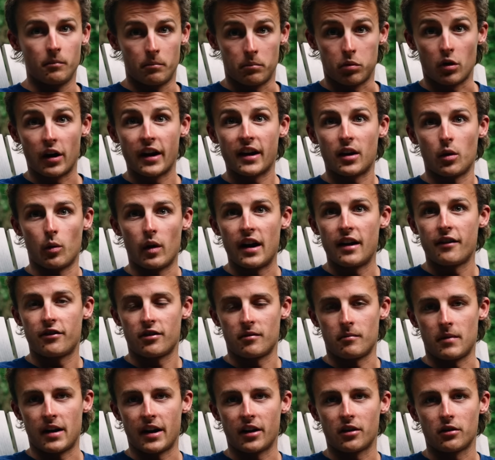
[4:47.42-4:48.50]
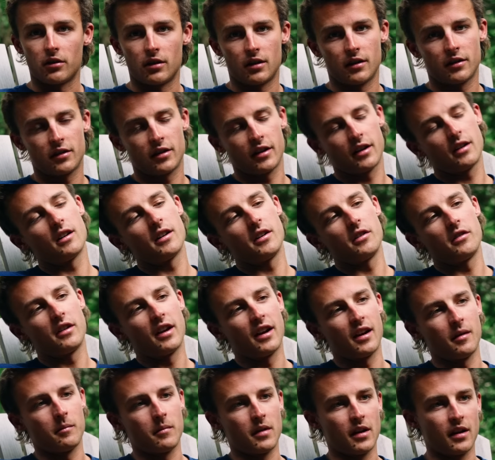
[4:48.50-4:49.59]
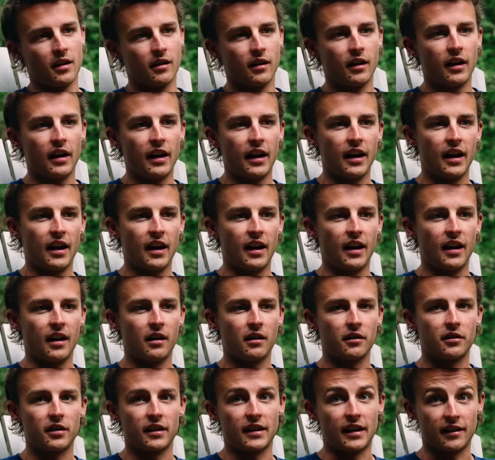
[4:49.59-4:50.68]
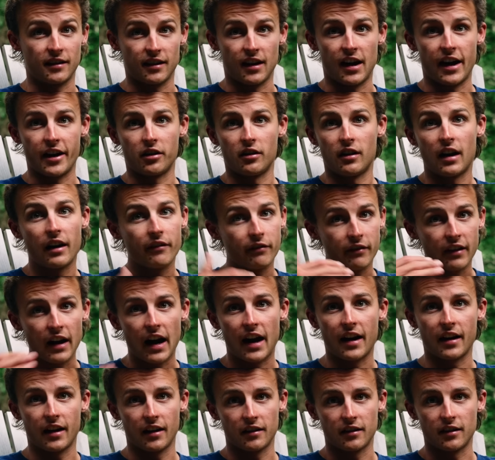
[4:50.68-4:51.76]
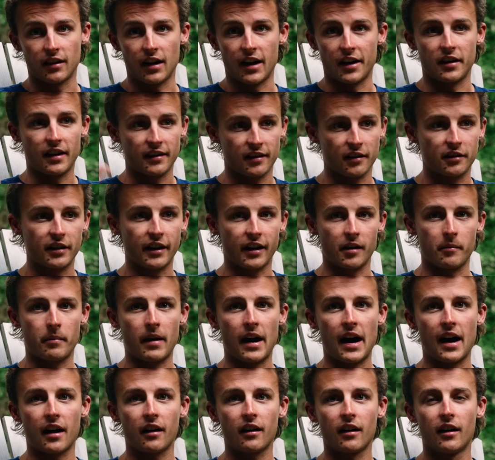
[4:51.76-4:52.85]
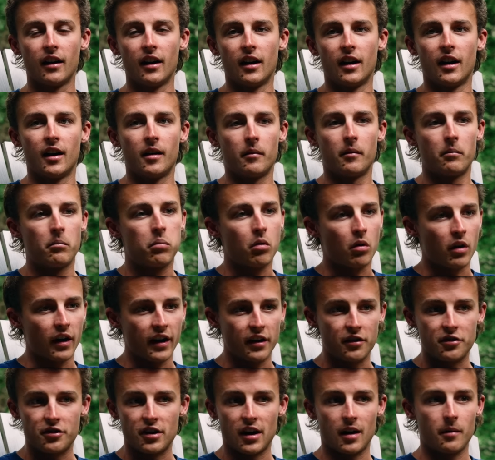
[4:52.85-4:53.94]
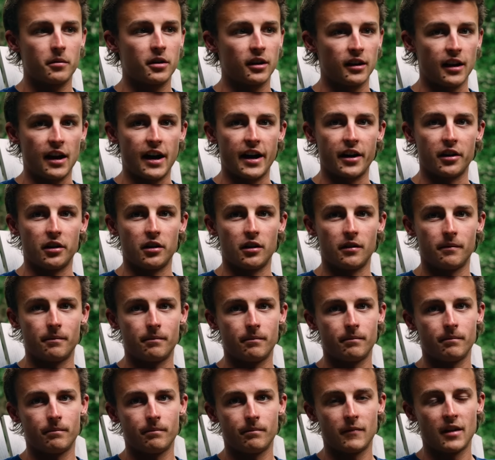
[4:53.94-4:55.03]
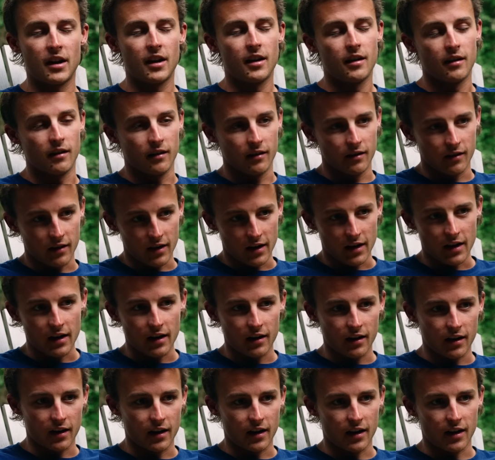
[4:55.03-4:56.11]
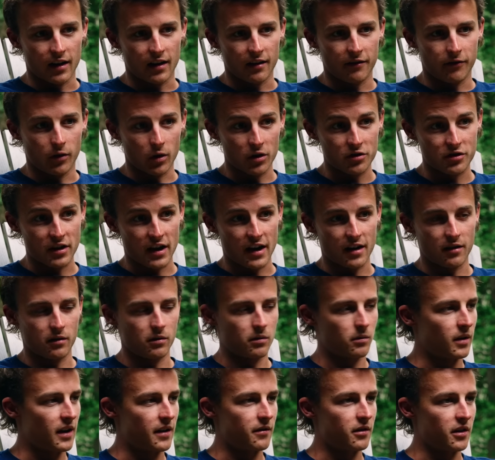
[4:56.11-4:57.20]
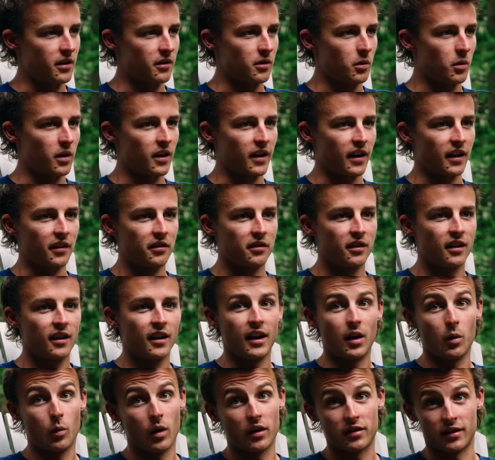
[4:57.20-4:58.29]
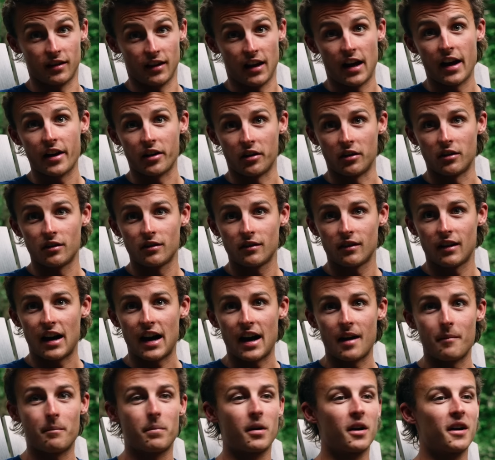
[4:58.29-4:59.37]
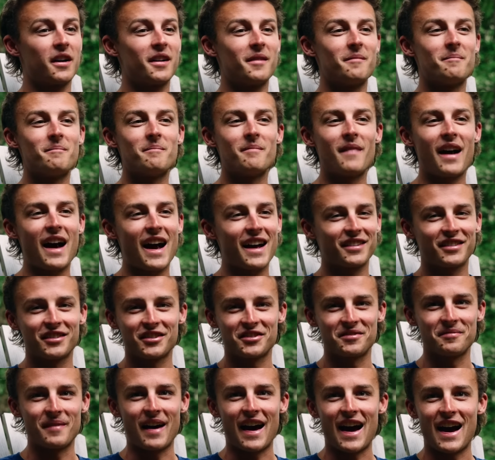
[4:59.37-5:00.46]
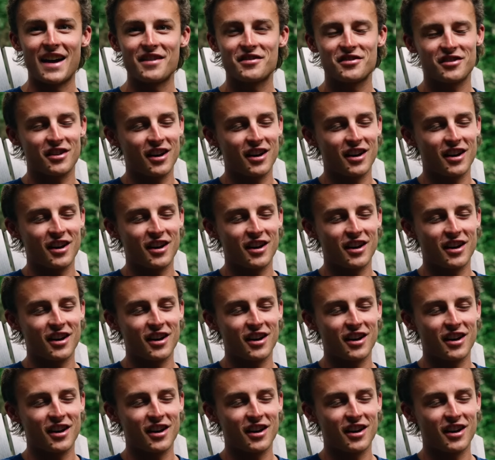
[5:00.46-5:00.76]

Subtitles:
break away from Michael. I was like, are you kidding me? And I was like, that's Lionel. I've got to get to Lionel. That's the second pack. Bridged up to Lionel. Foreshadow, or whatever the word is. It wasn't Lionel. I put in a massive match,